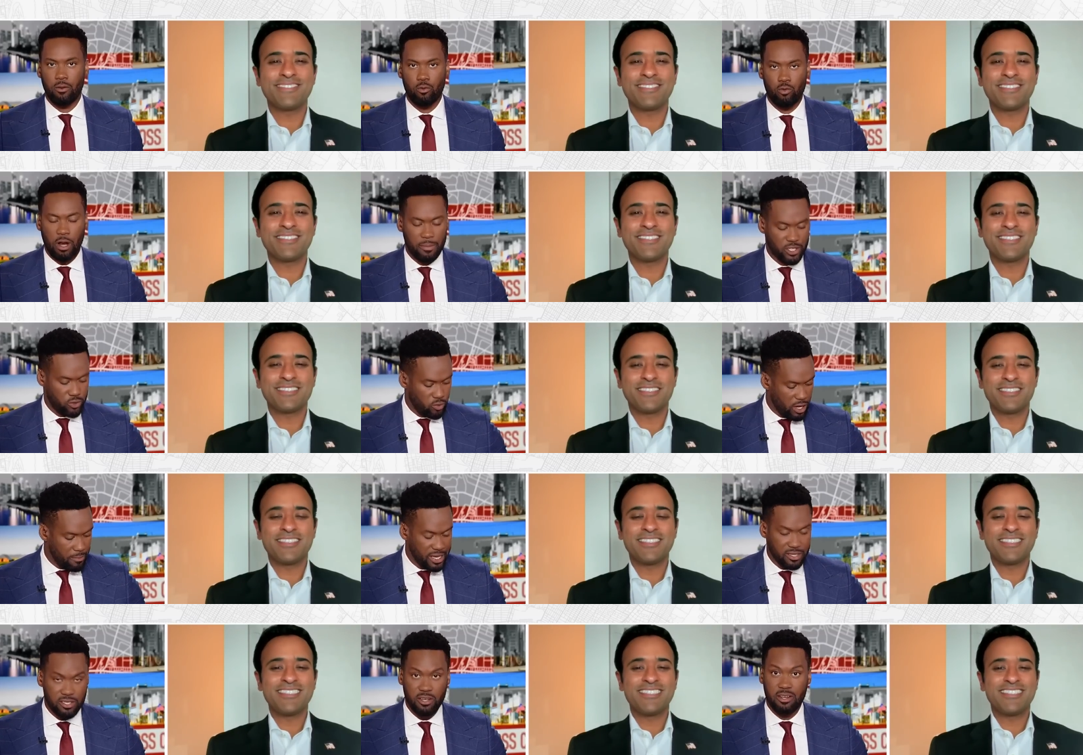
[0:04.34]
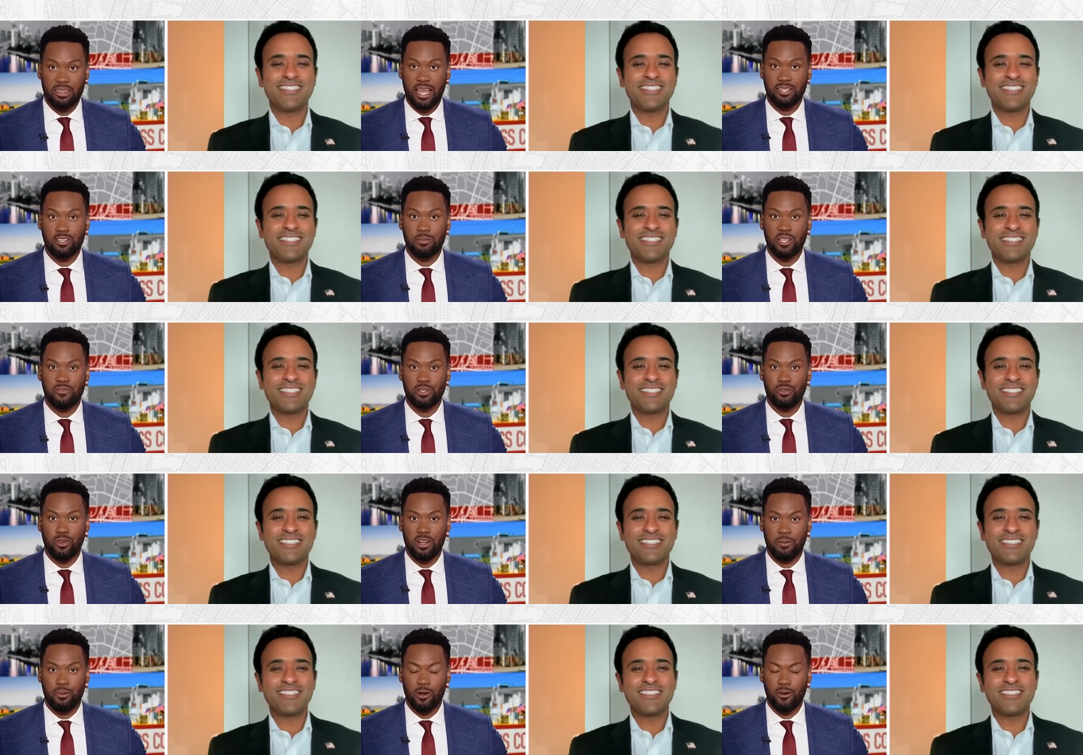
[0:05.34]
Speaker 1: Ramaswamy. Sir, thanks so much for
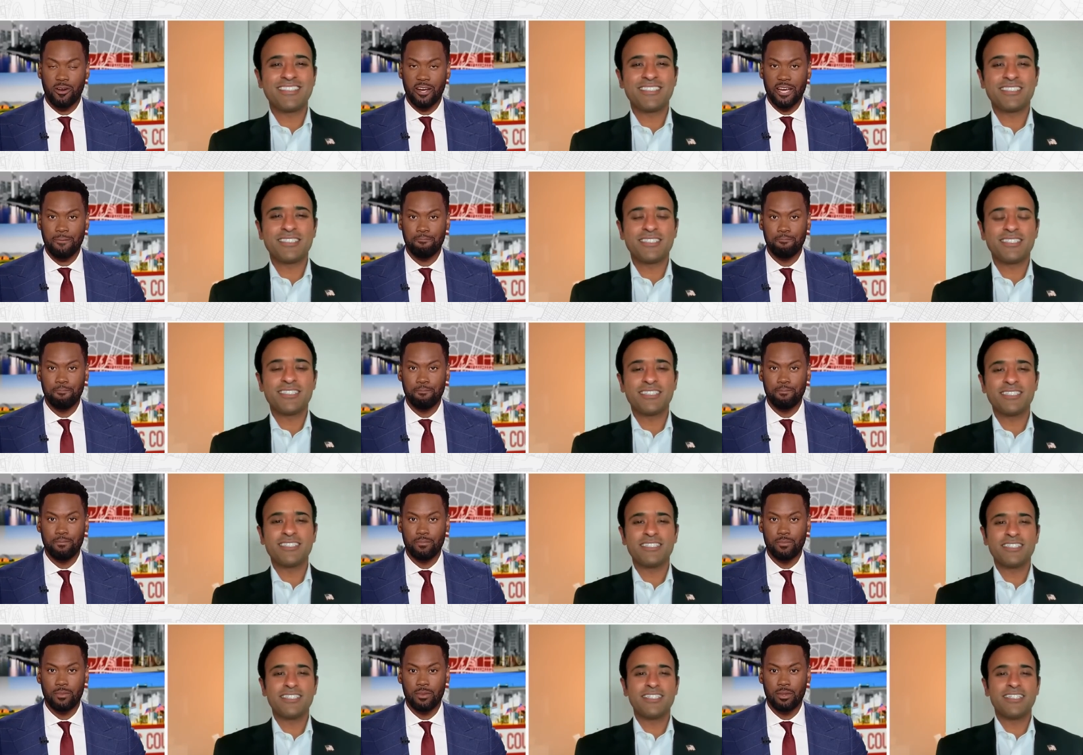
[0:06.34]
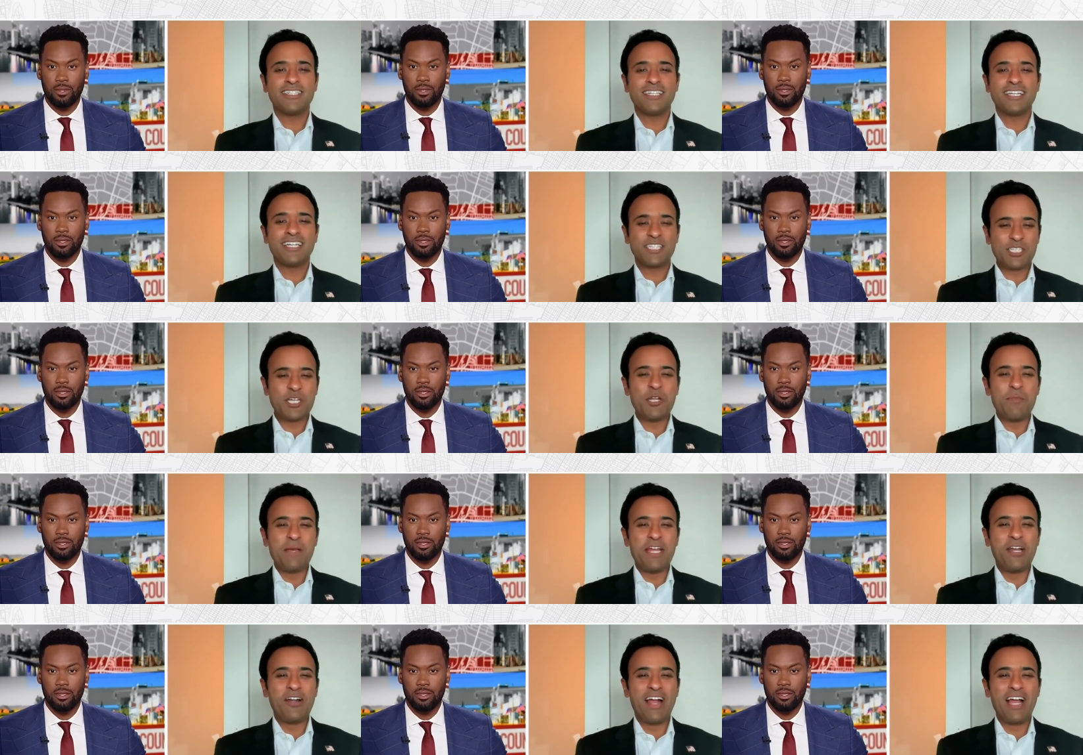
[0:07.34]
joining the program. Good to
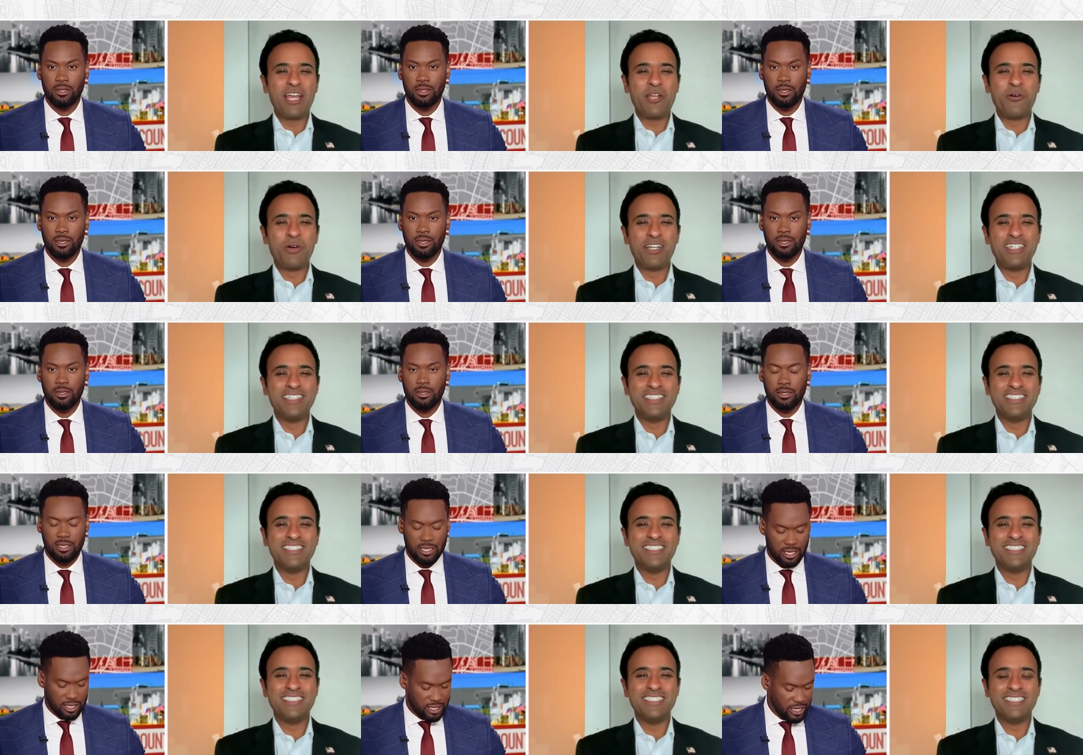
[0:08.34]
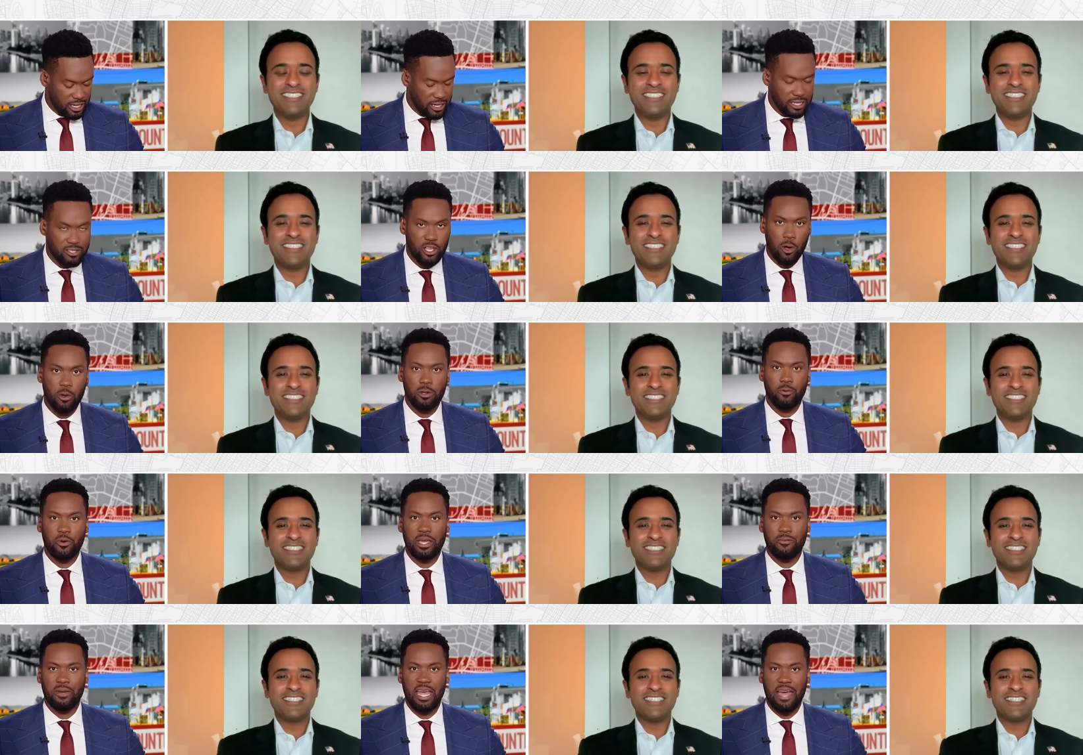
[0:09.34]
be
Speaker 2: here. How you doing?
Speaker 1: Good, good. So
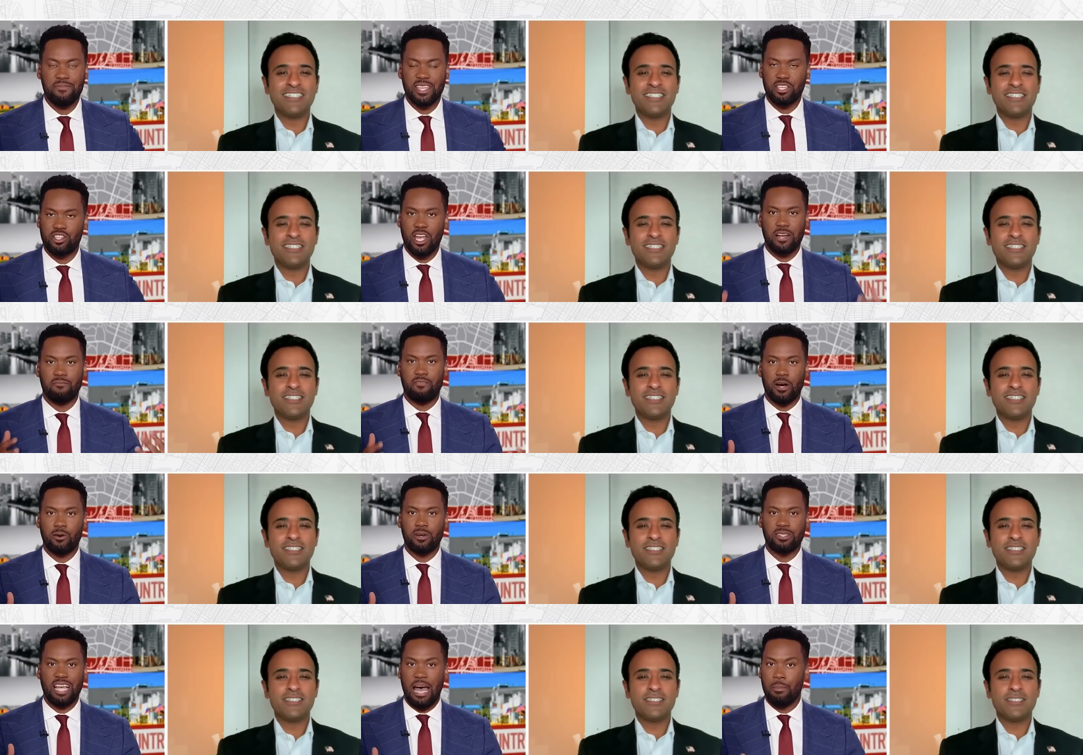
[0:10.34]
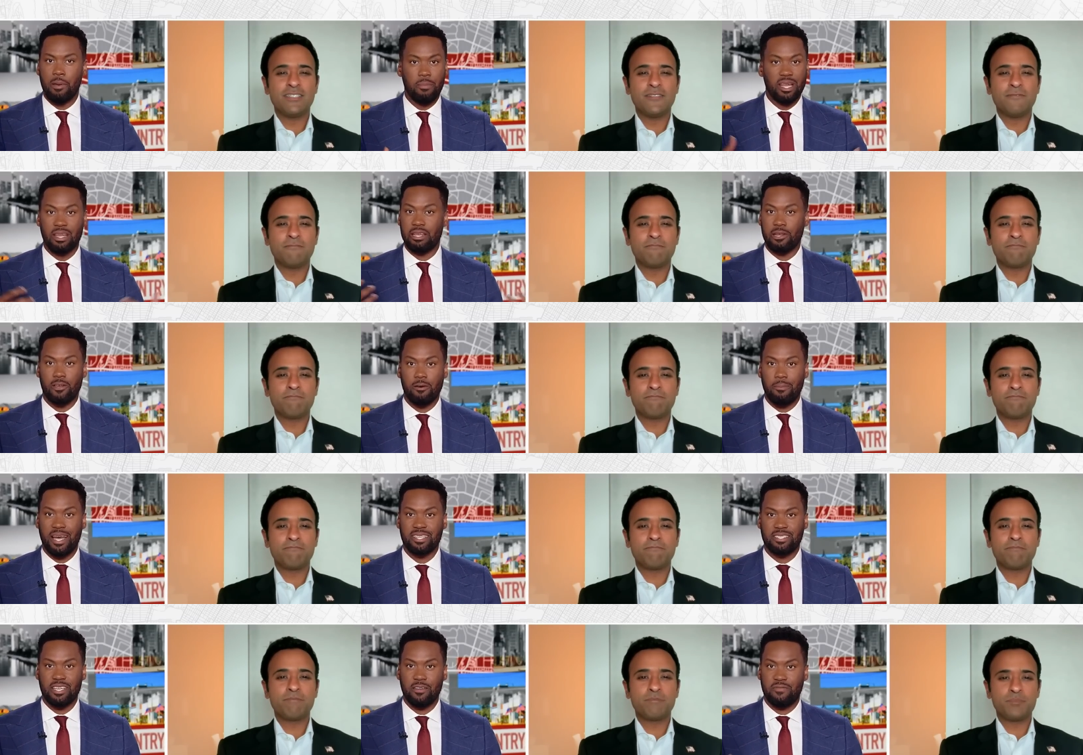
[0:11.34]
we, we have these young voters. I'm a millennial
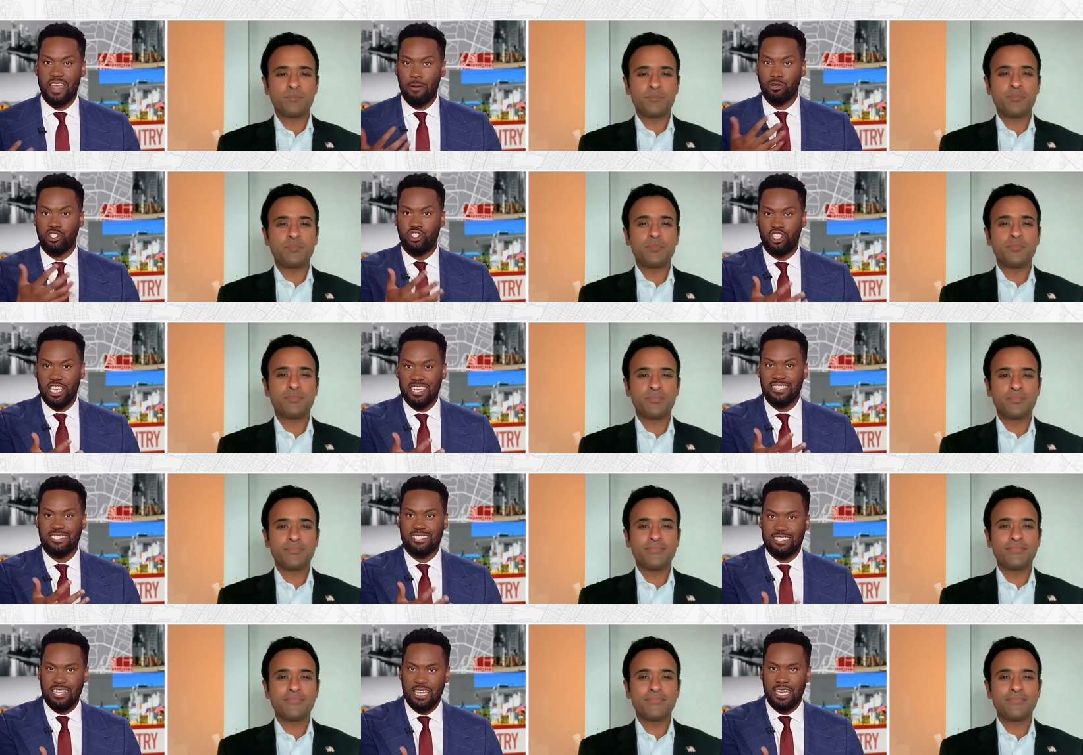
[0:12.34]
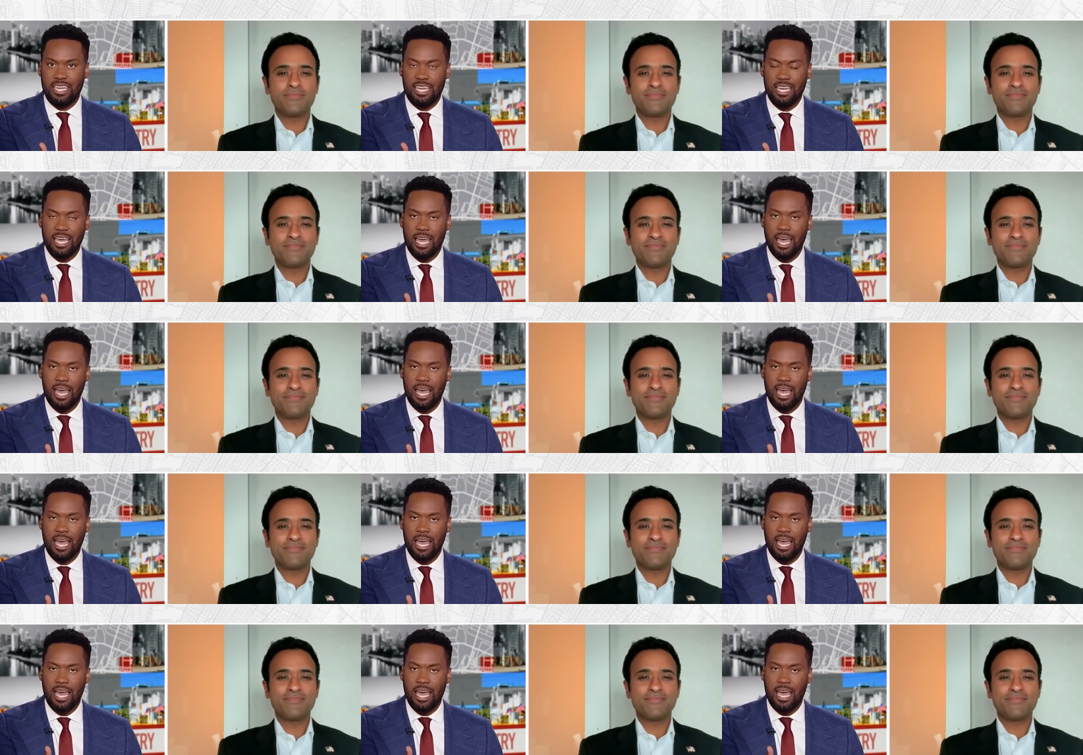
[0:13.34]
myself. That was Gen Z.